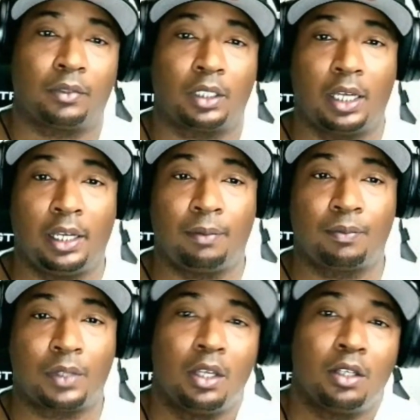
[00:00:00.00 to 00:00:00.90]
Okay,
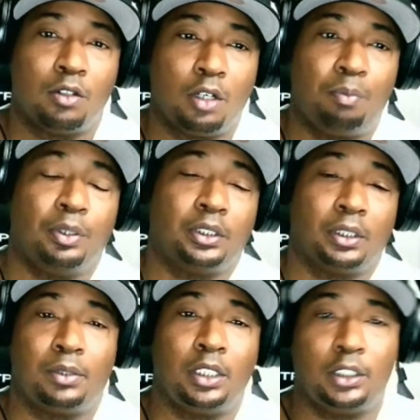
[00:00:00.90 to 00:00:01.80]
you can put
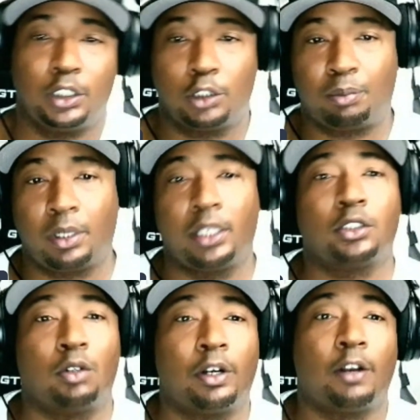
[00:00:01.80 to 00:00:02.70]
some decent
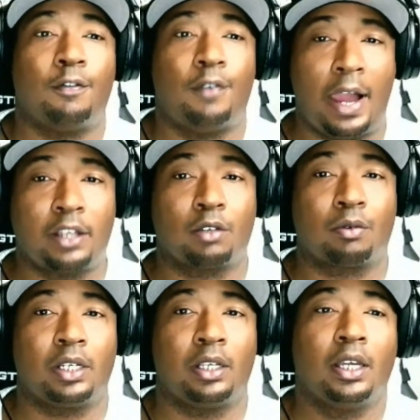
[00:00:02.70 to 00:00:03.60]
springs on a
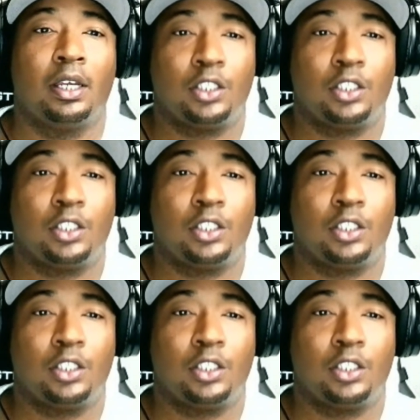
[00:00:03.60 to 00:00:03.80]
factory